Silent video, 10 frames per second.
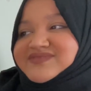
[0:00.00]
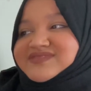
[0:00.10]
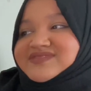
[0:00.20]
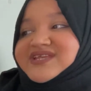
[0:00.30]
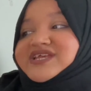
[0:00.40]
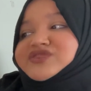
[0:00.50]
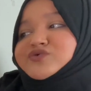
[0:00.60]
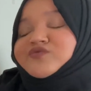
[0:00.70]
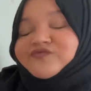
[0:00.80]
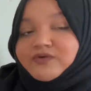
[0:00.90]
Then he
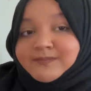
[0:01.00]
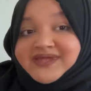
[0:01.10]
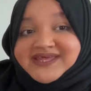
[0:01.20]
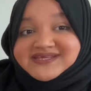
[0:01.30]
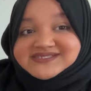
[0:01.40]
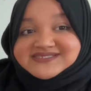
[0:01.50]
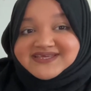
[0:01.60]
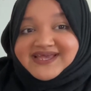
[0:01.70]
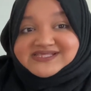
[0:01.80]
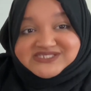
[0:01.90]
thought for a minute
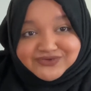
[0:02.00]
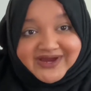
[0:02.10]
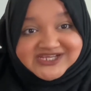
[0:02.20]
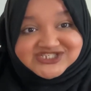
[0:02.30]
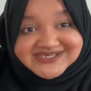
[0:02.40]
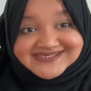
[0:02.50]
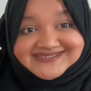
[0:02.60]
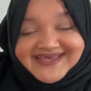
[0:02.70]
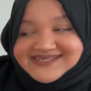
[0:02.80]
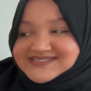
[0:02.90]
and scratched his
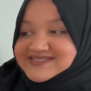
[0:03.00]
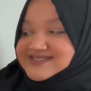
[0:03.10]
head.